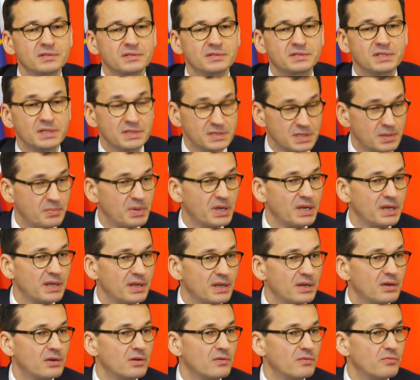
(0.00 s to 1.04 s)
since the
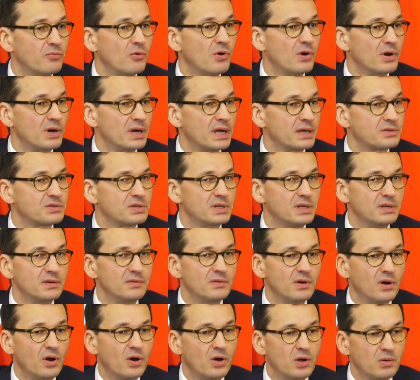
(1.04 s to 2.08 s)
beginning of war.
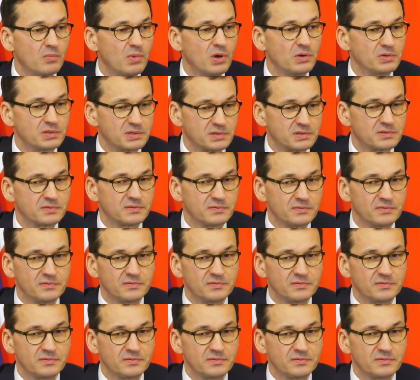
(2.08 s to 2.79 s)
Actually, almost